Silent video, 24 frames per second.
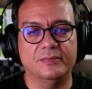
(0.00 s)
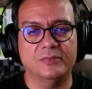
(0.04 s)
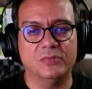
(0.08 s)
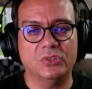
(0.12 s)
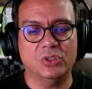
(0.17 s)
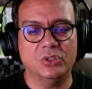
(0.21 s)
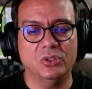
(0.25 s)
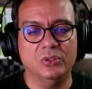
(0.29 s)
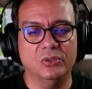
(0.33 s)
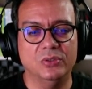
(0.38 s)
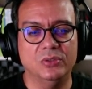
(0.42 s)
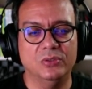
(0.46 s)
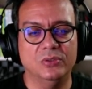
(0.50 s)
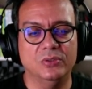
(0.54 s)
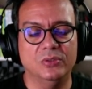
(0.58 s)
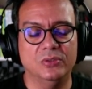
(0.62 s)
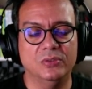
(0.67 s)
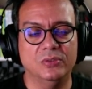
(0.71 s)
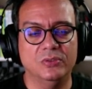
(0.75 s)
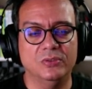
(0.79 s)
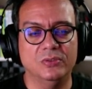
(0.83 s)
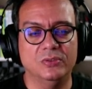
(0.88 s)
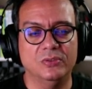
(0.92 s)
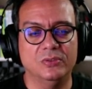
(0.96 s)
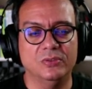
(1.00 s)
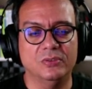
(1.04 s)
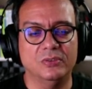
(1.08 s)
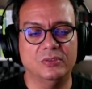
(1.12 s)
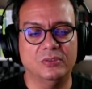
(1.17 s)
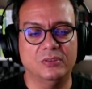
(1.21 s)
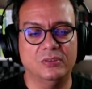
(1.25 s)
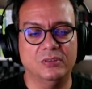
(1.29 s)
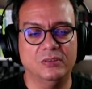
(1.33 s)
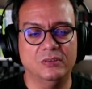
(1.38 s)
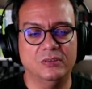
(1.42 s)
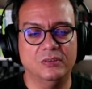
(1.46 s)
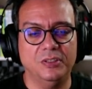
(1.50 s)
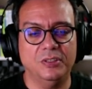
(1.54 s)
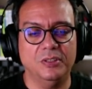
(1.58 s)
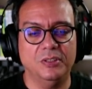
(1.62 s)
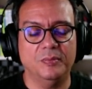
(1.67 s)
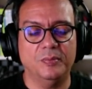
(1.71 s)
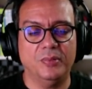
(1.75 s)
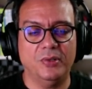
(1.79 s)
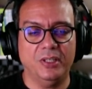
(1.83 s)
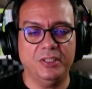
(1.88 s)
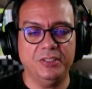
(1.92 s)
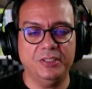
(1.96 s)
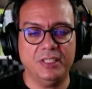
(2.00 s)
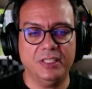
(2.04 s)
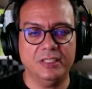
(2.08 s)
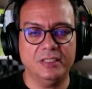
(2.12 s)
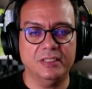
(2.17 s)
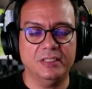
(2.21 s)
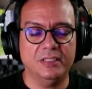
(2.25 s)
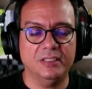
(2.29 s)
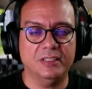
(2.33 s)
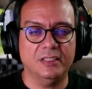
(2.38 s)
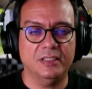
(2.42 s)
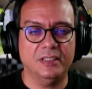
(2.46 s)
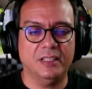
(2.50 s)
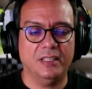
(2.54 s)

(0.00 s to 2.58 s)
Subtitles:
to your project.